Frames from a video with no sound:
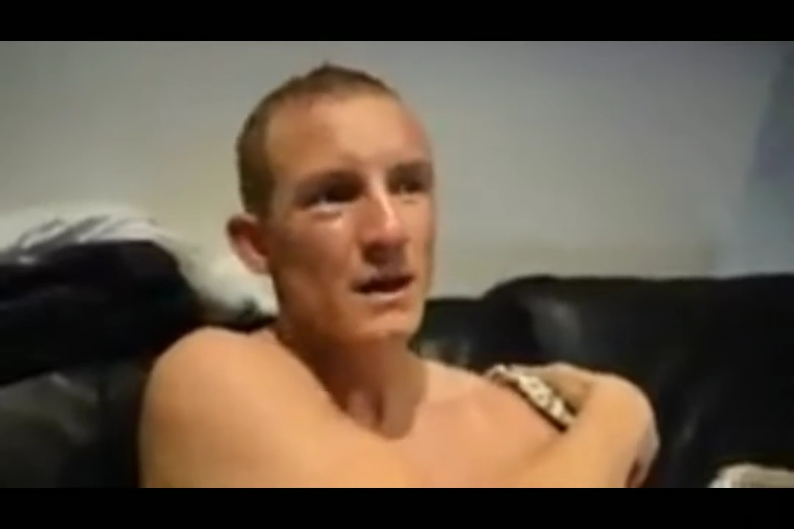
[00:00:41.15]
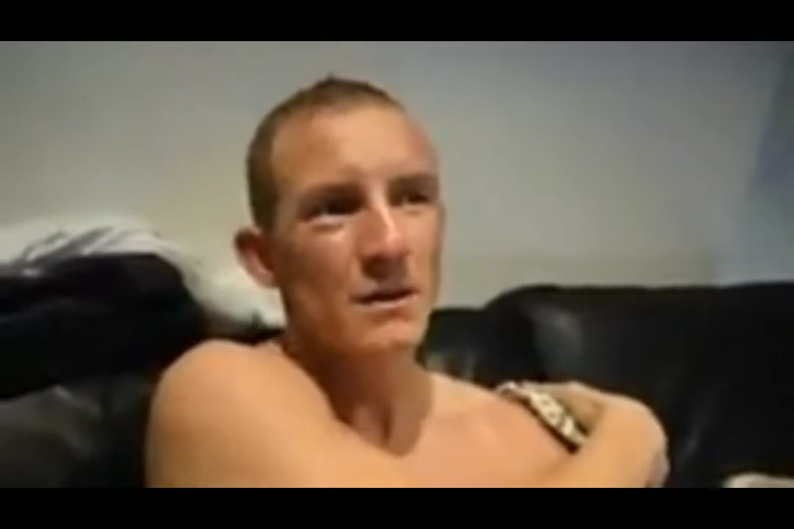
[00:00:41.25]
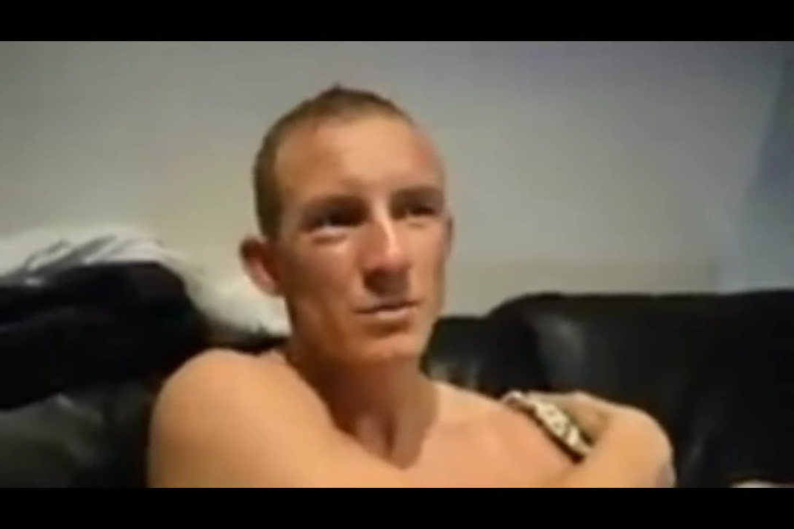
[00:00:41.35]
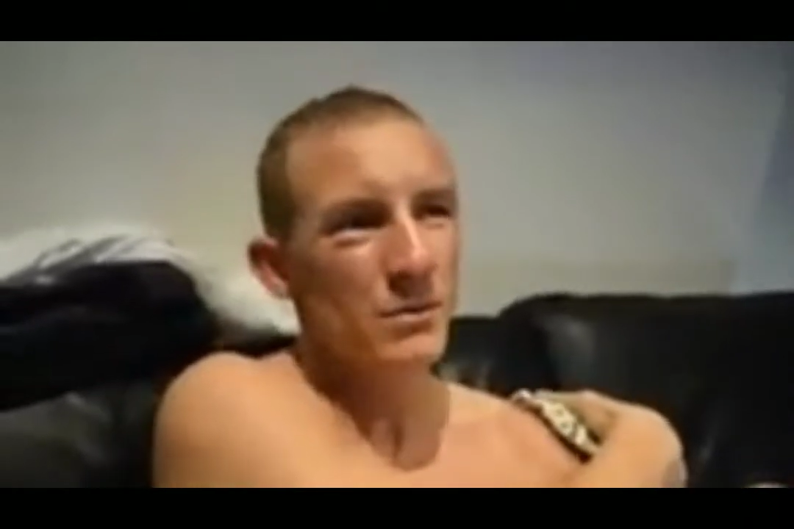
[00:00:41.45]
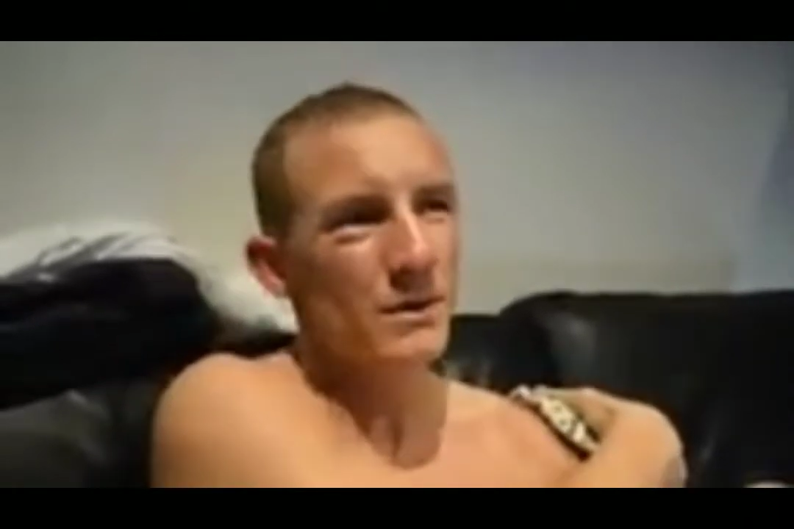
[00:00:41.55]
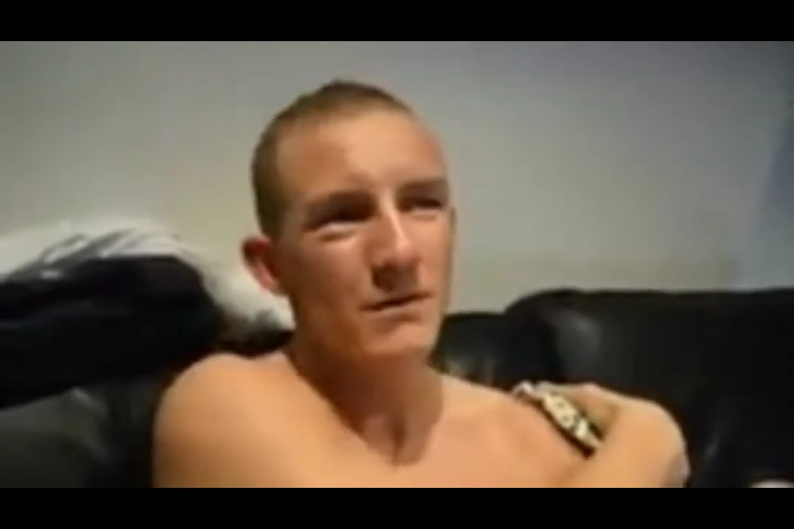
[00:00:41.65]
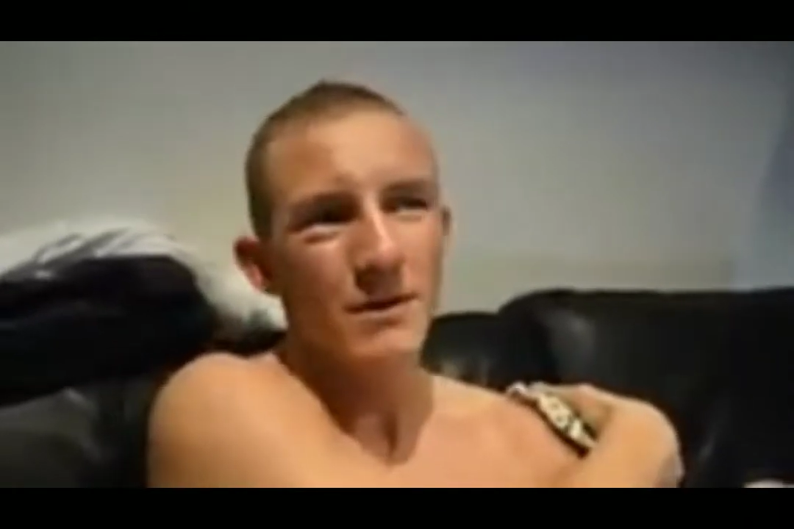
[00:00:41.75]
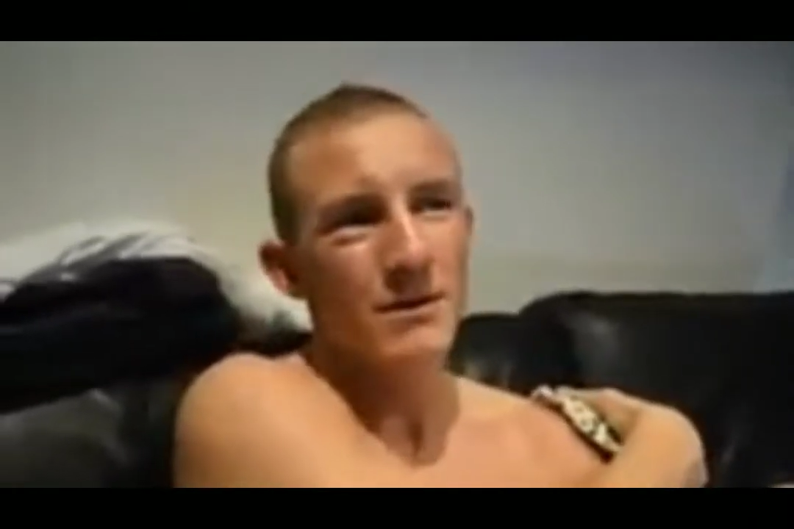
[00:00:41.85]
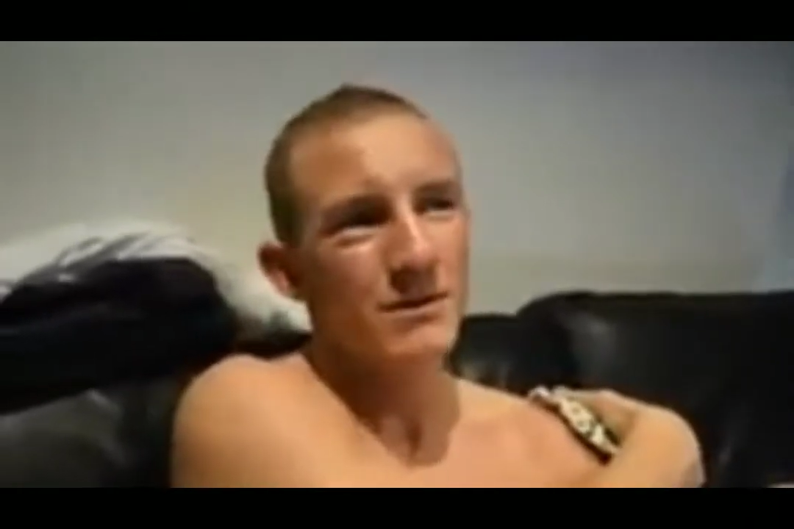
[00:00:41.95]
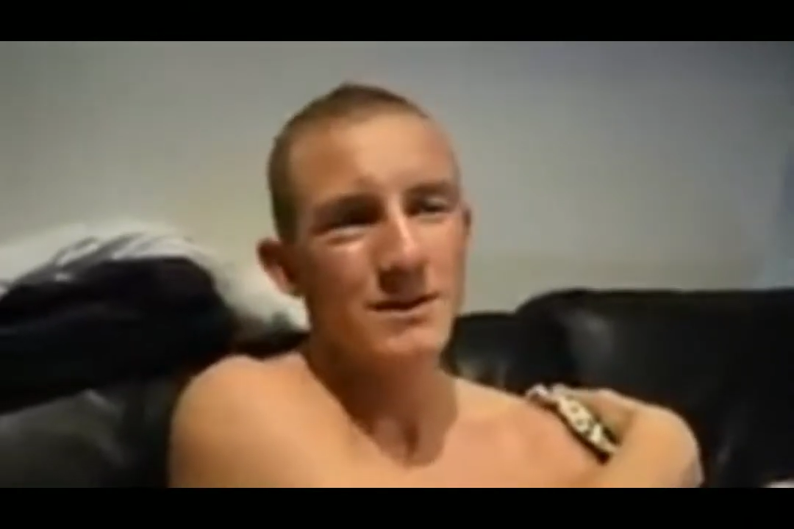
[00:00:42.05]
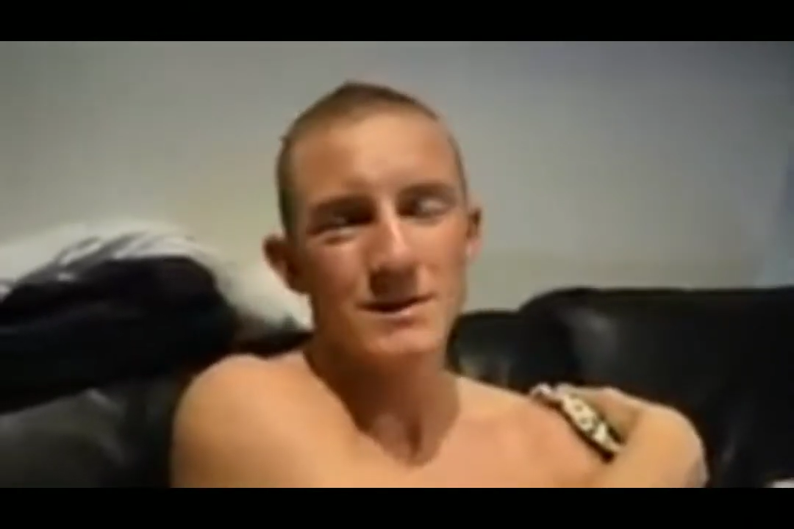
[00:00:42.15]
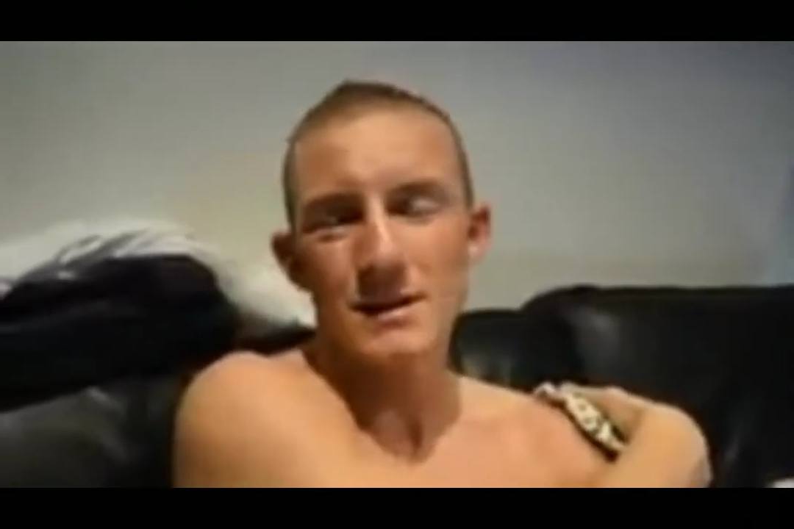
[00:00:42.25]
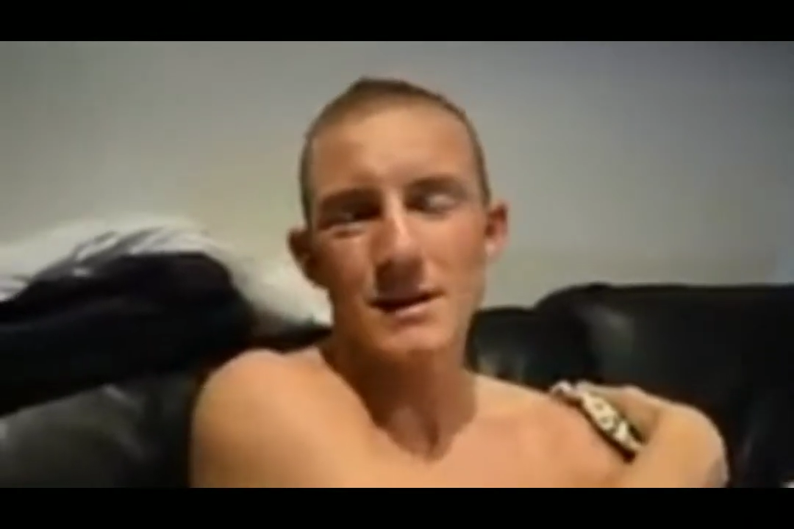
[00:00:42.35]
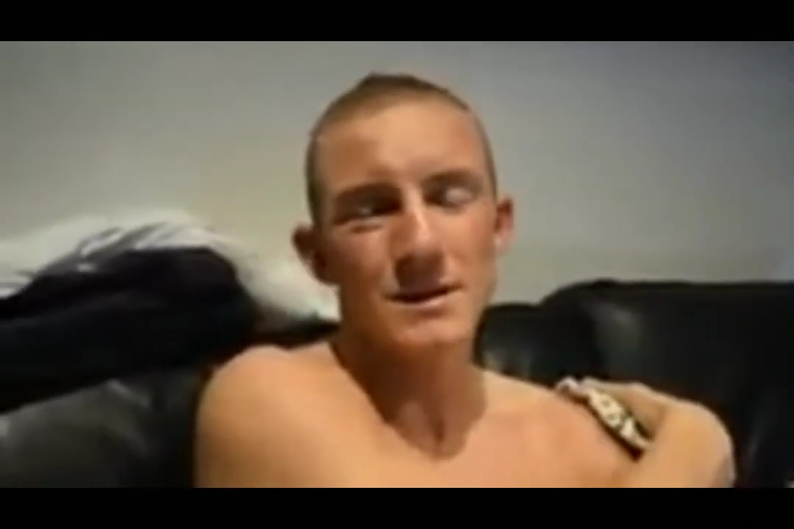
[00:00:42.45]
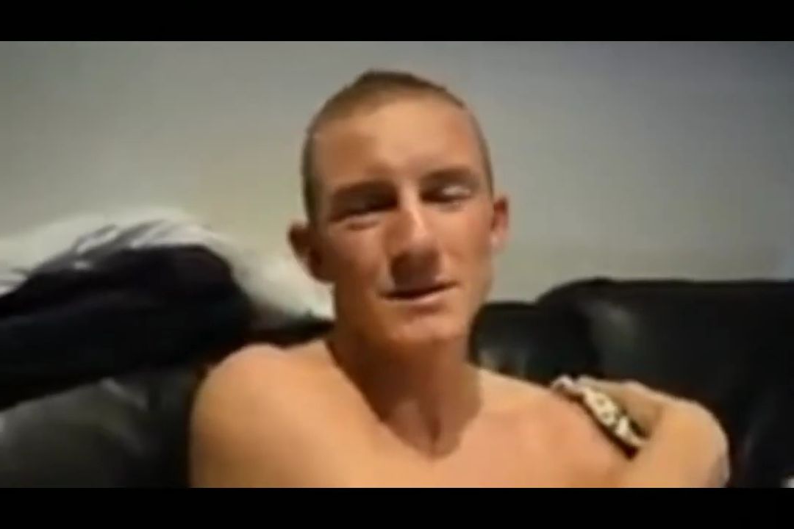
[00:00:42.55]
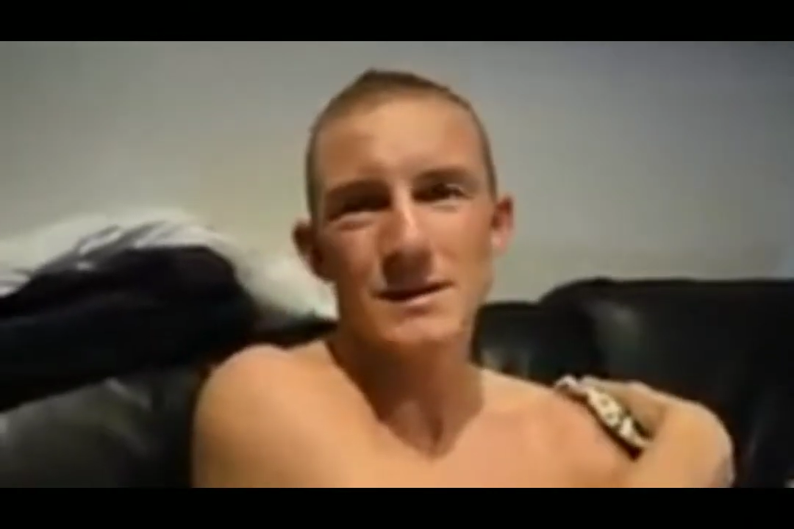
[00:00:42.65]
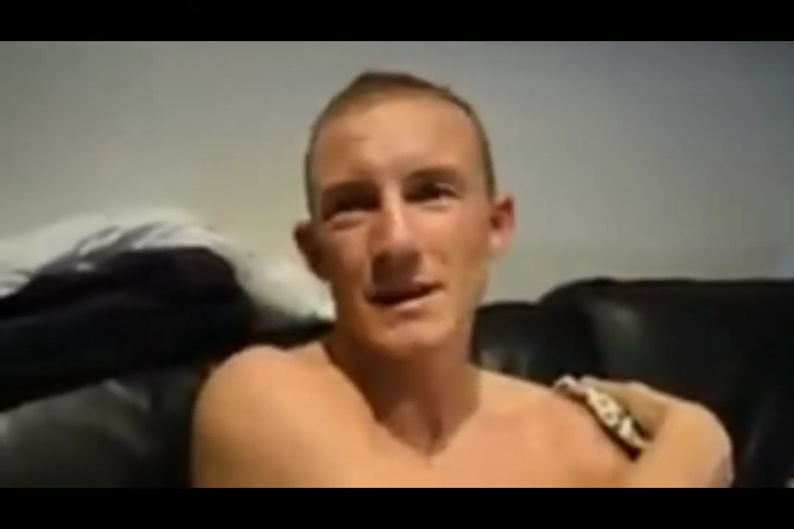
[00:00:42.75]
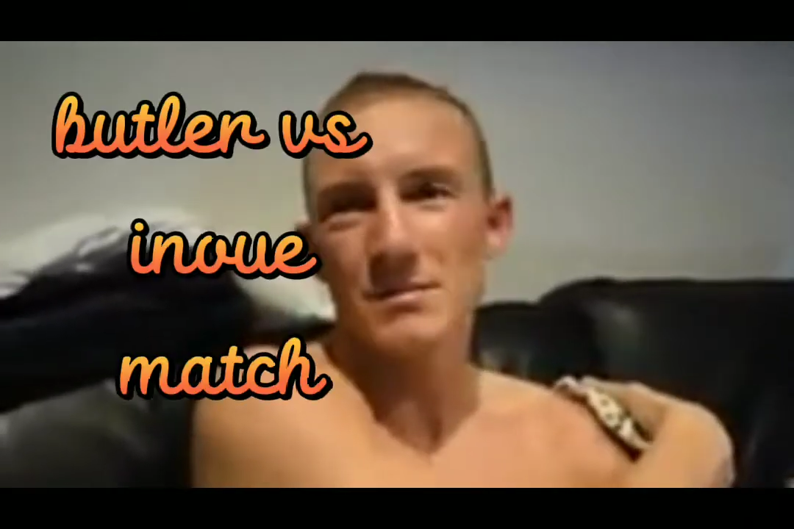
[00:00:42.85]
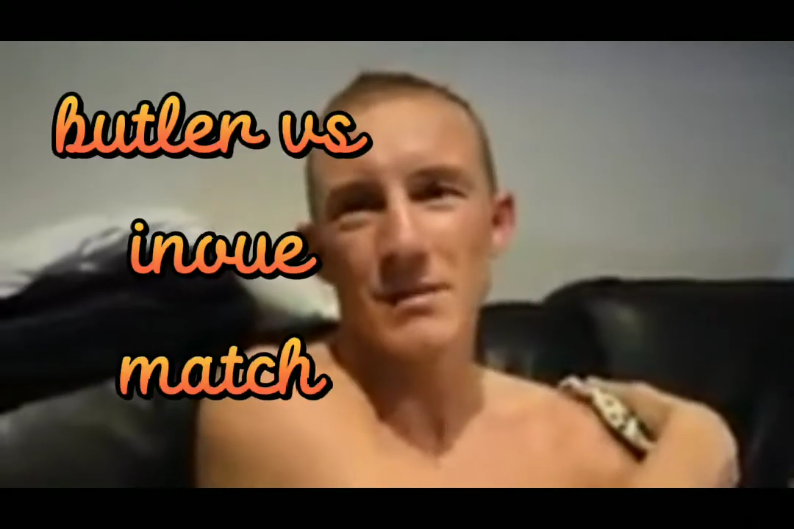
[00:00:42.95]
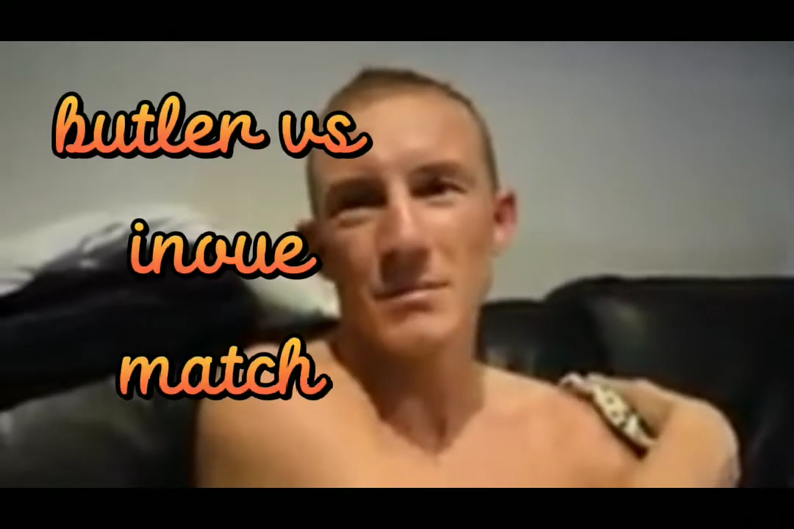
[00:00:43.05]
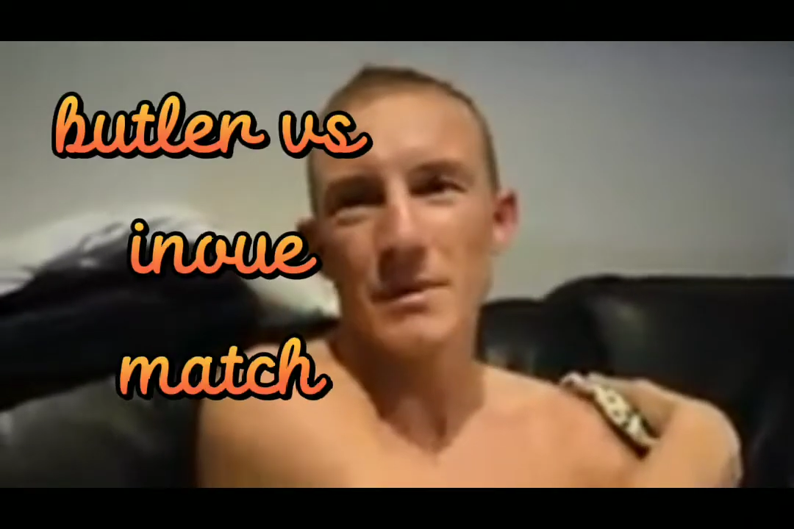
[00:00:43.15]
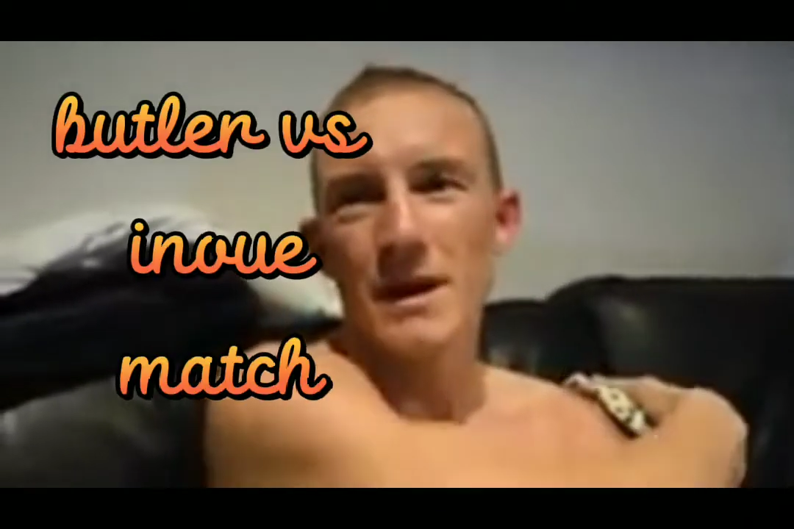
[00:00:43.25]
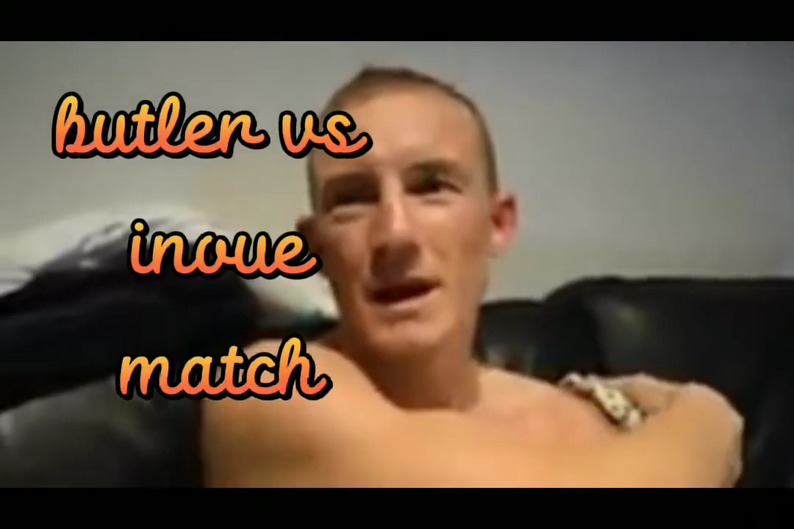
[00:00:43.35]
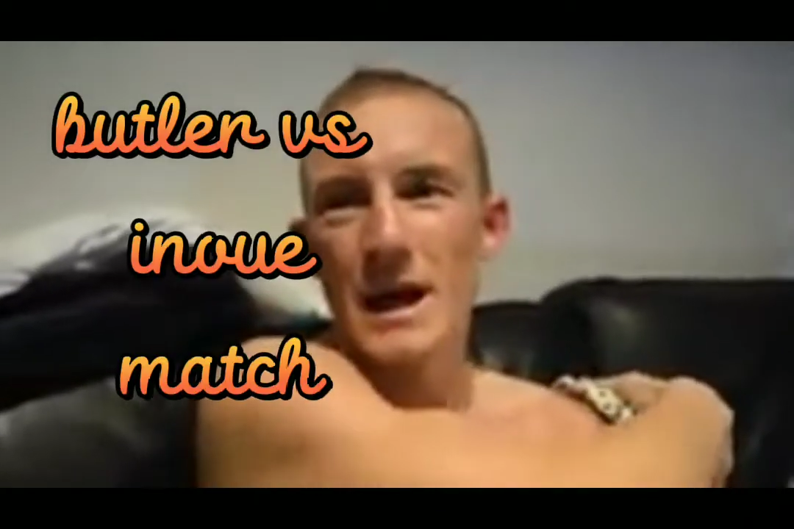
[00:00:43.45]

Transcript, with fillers: 10 I'd probably give it 6, six maybe.